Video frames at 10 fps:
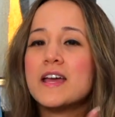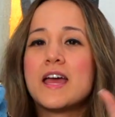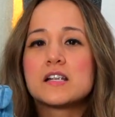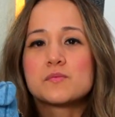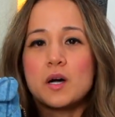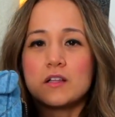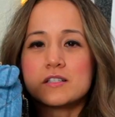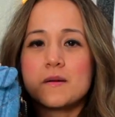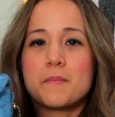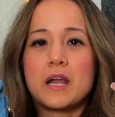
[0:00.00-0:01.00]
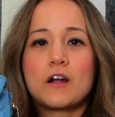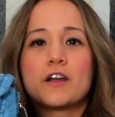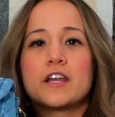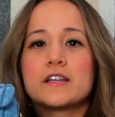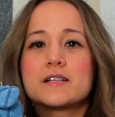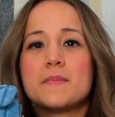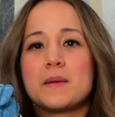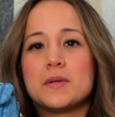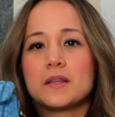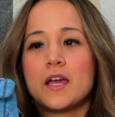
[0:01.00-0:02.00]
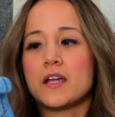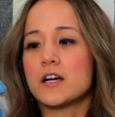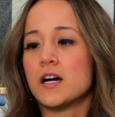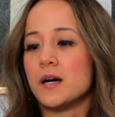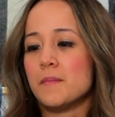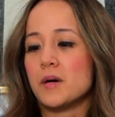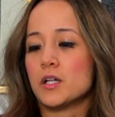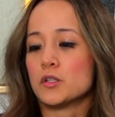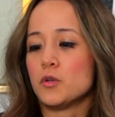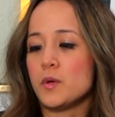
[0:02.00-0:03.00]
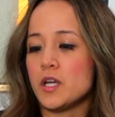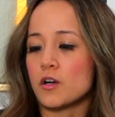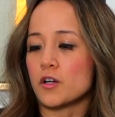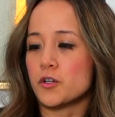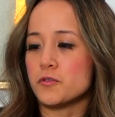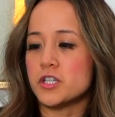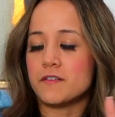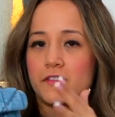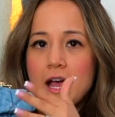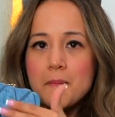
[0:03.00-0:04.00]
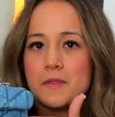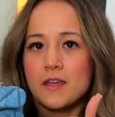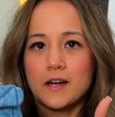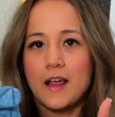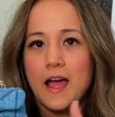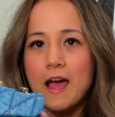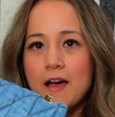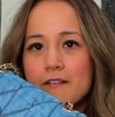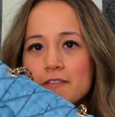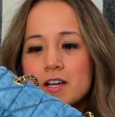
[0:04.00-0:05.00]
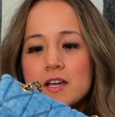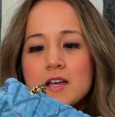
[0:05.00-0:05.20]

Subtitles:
as well as comparing it to maybe like a Louis or a Gucci flap that I have